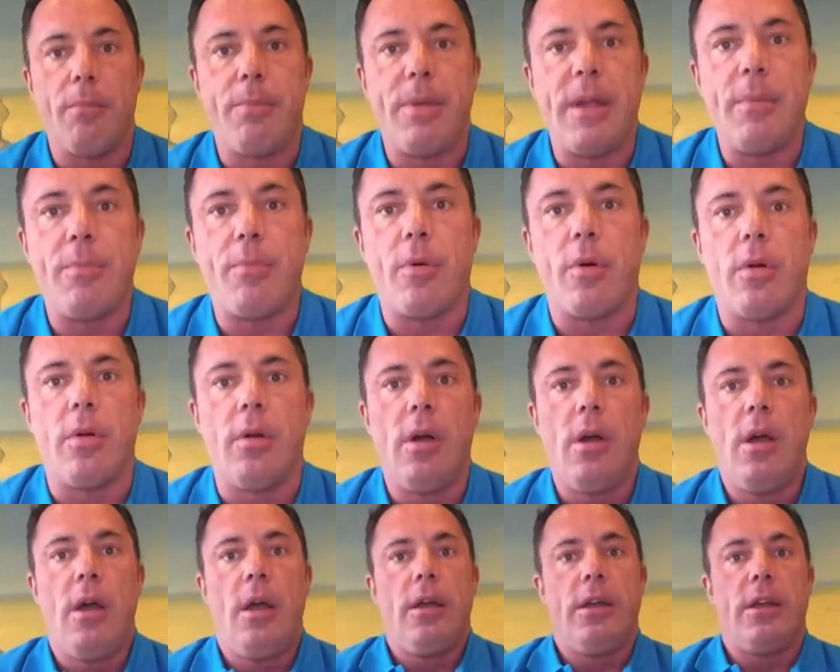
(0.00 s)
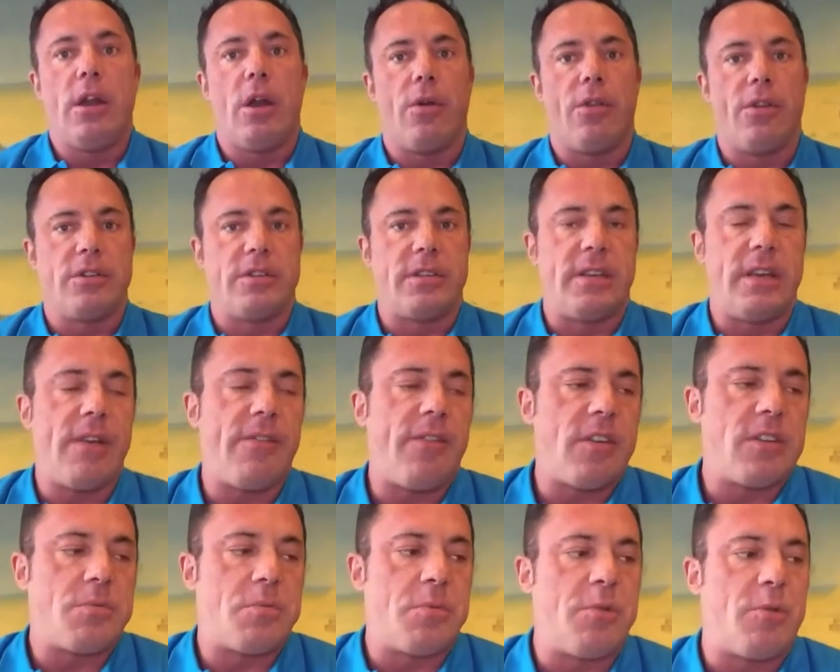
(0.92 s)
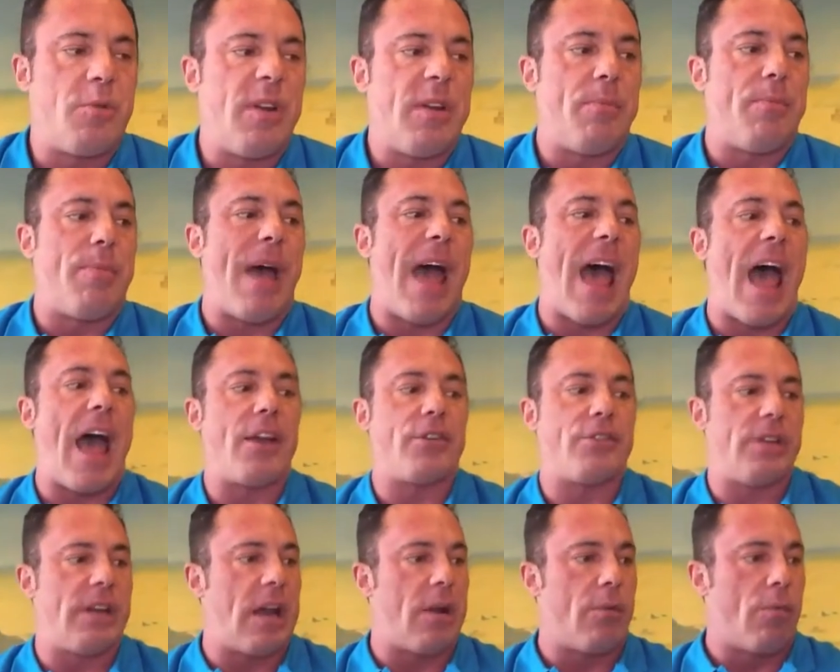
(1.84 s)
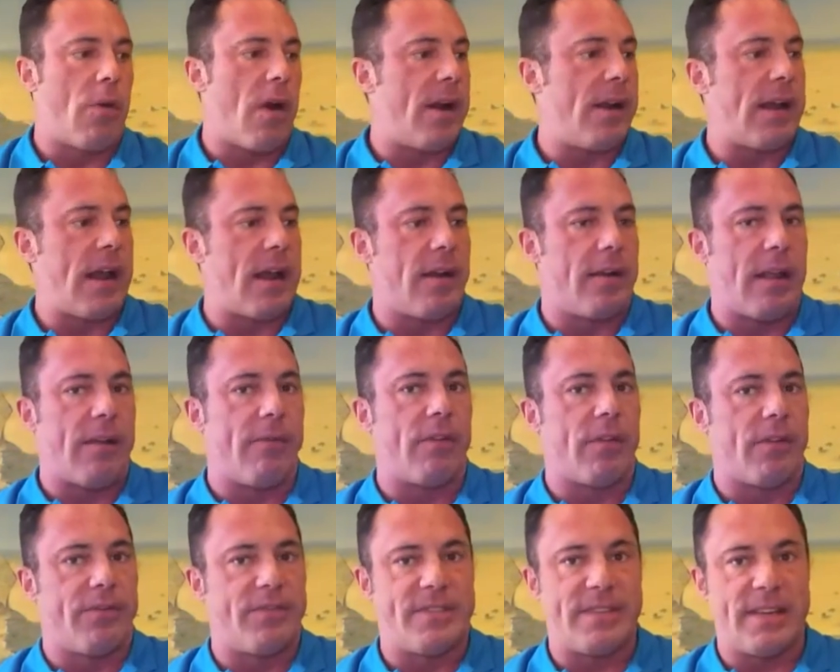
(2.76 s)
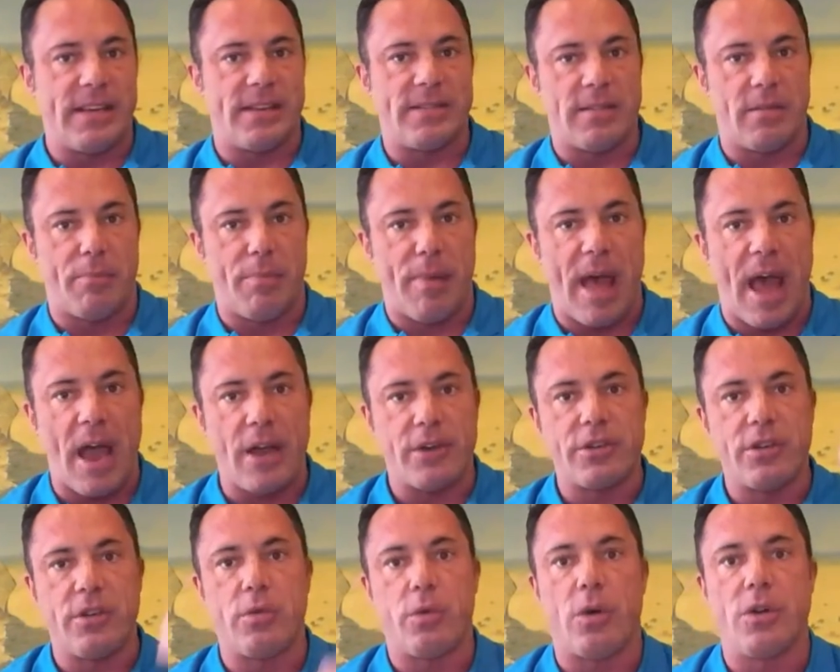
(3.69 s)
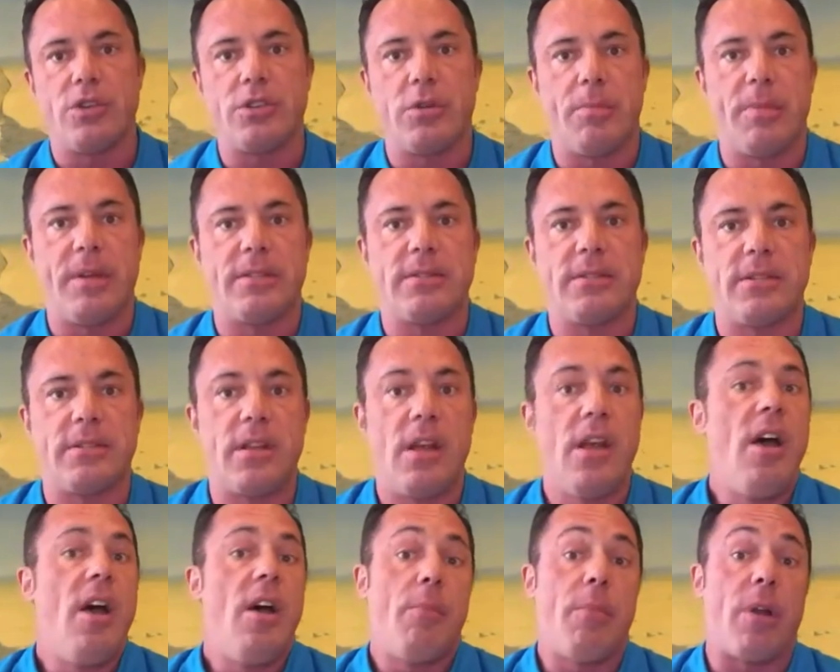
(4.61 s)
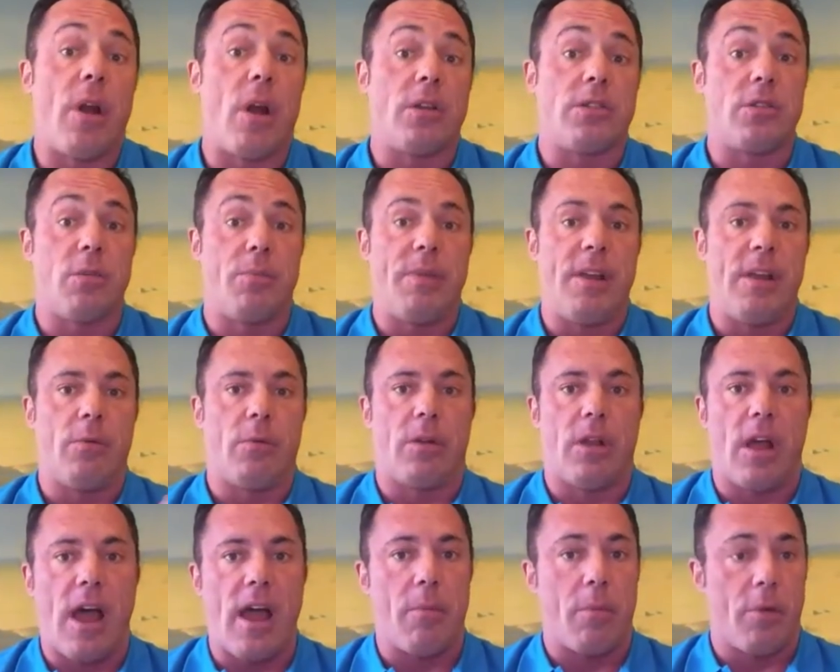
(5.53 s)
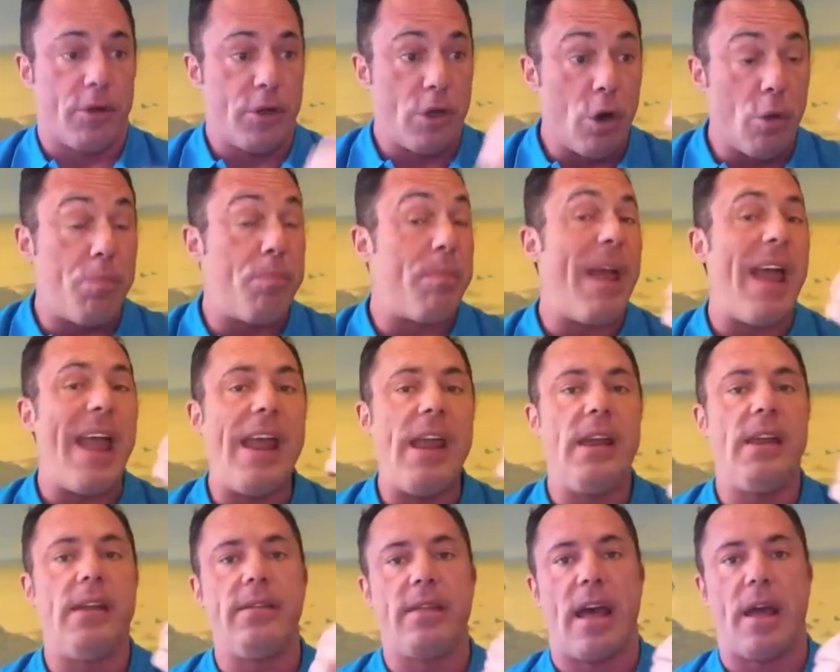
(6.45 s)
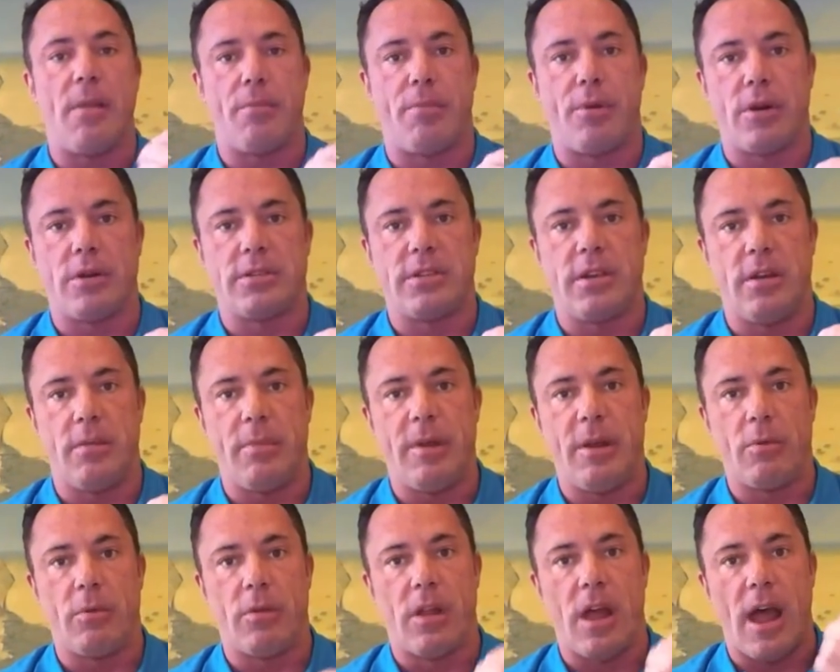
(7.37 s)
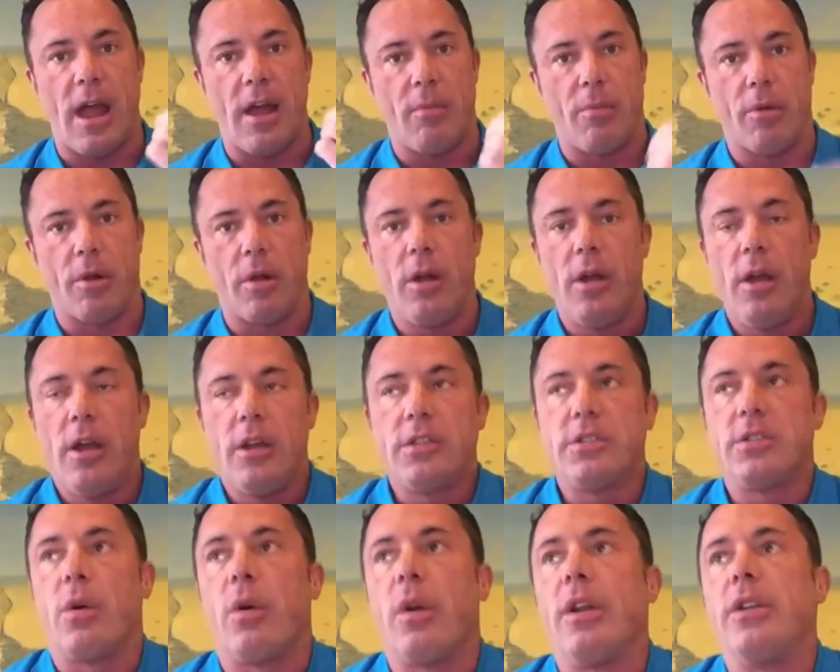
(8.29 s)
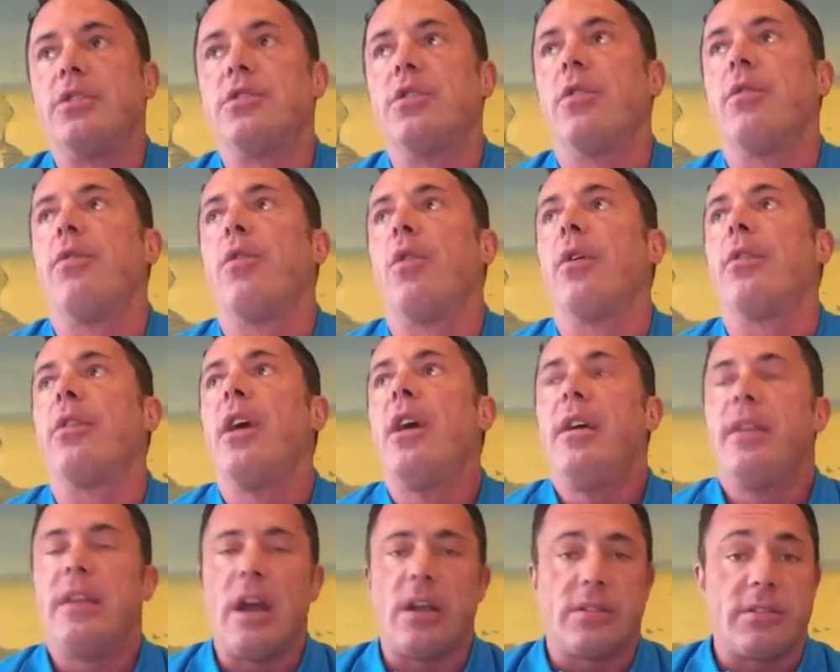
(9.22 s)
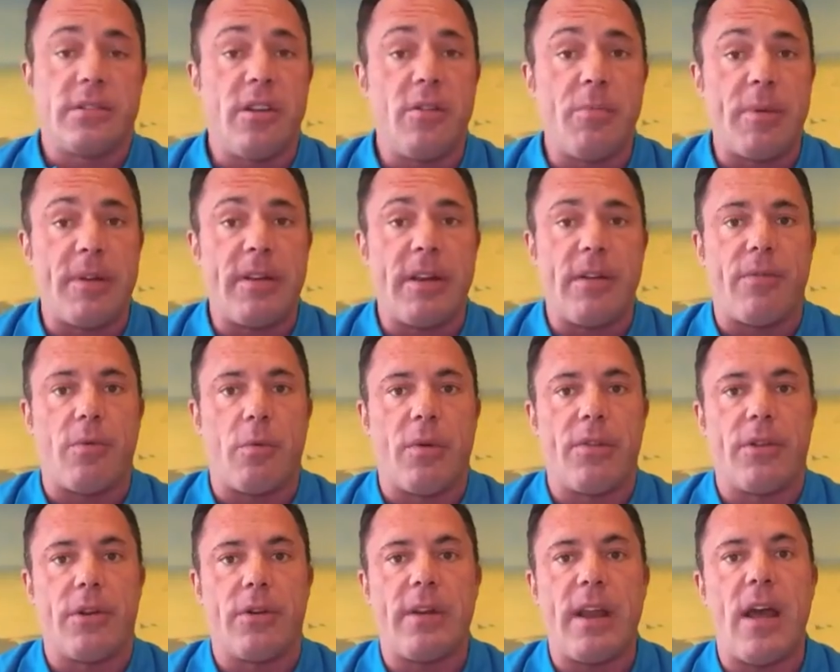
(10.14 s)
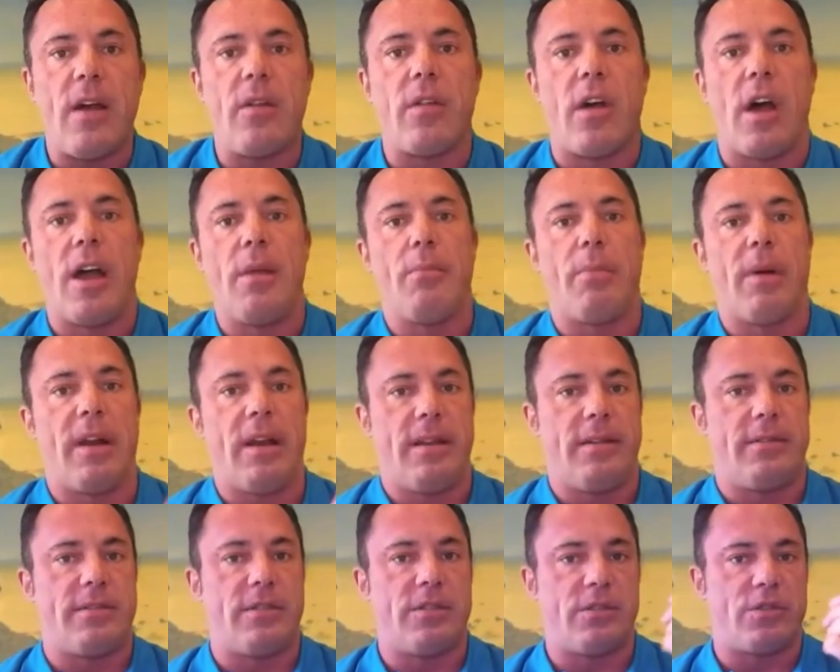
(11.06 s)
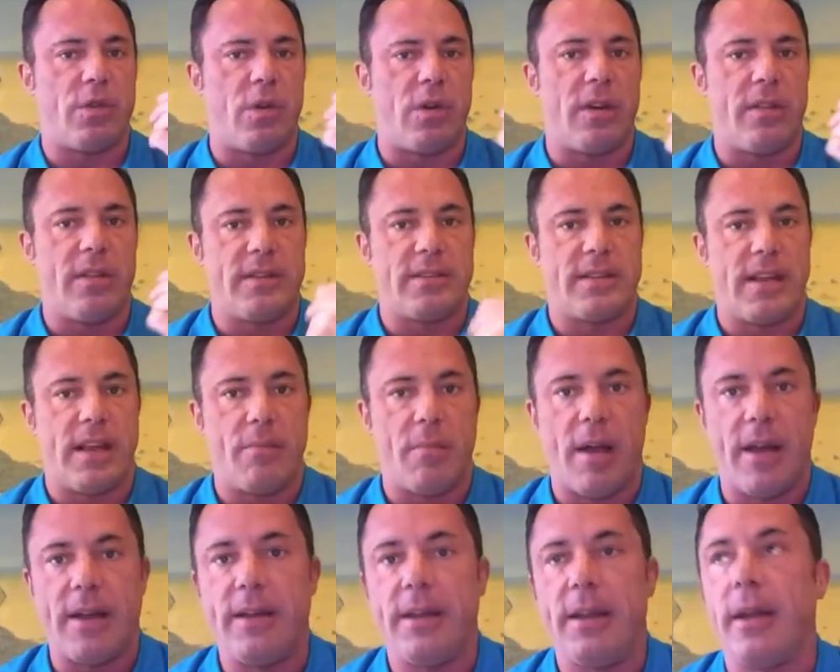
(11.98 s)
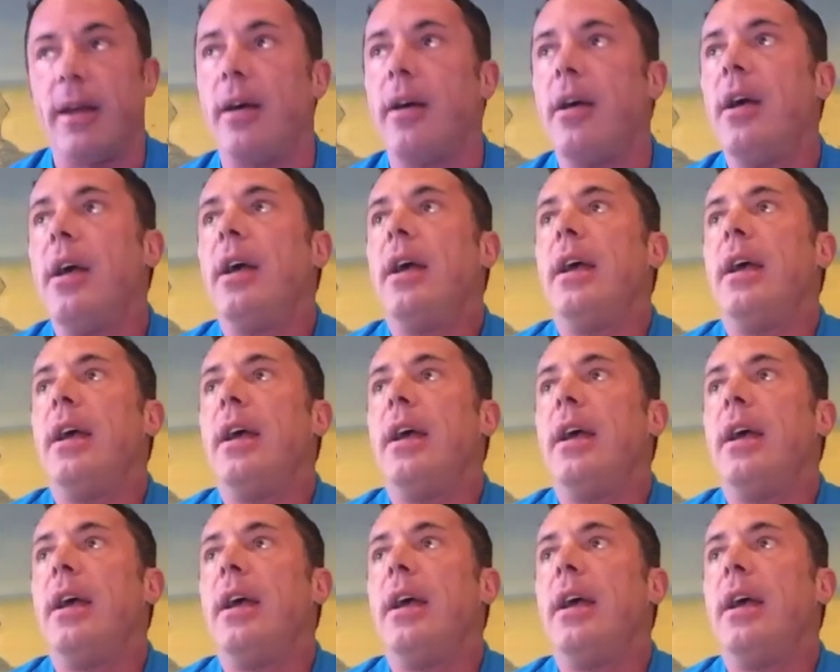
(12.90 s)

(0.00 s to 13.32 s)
People, there's a difference between passion and running at a level of 6 of passion towards your business, but also being reliable. You're paying that person to be reliable, so on and so forth. Now, it's a little bit different with your downline, but it's sort of the same idea.